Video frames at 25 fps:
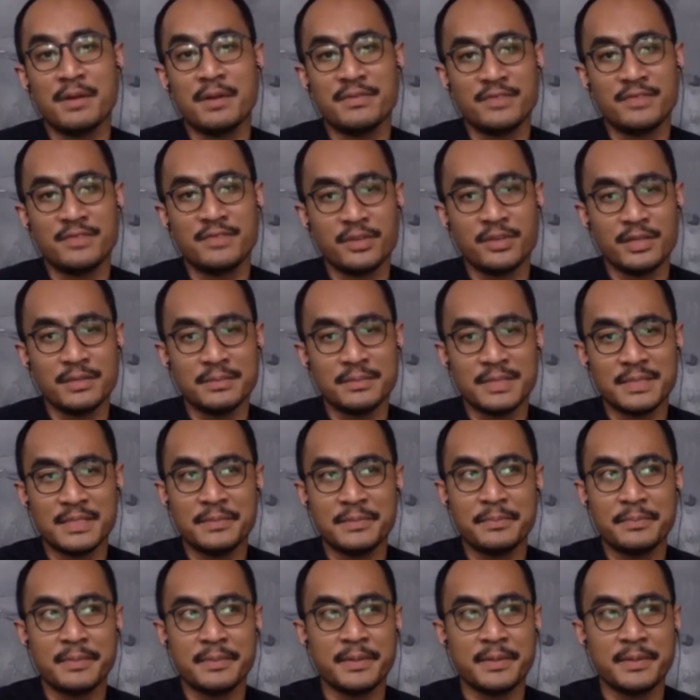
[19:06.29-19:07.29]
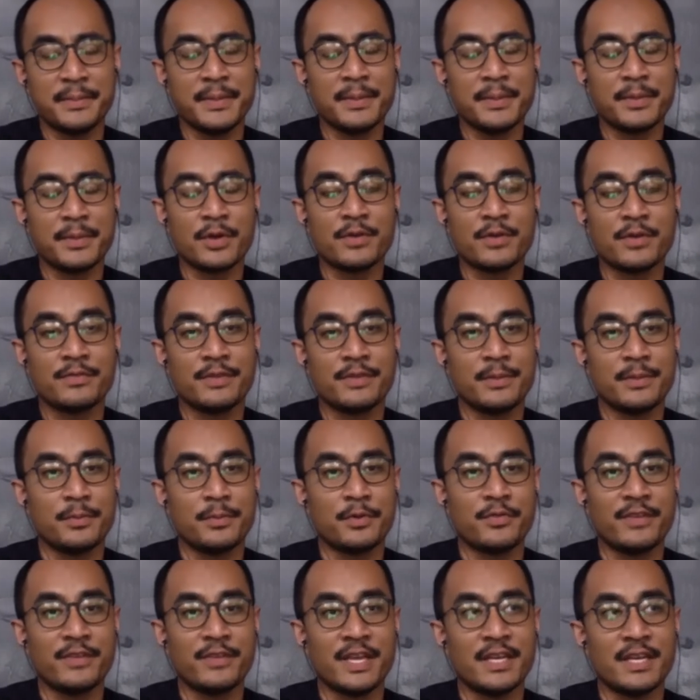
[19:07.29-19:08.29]
affordable premium coffee
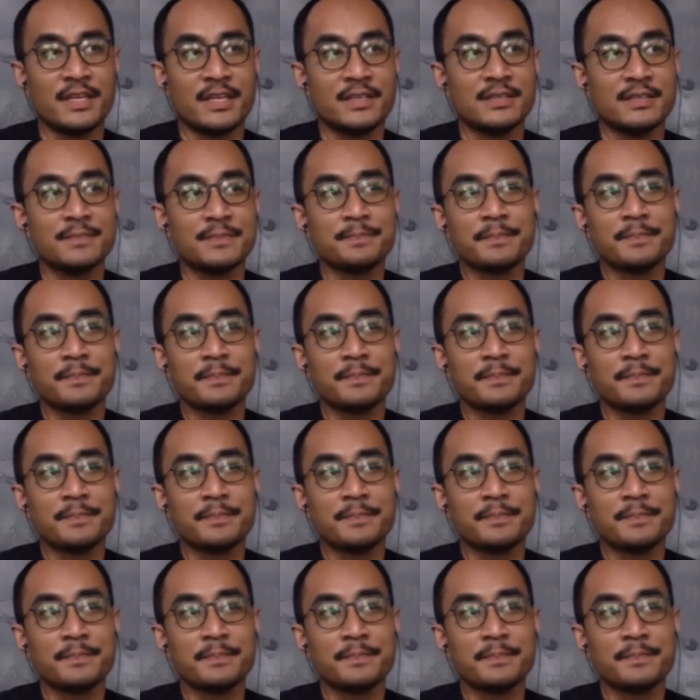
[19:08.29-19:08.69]
provider,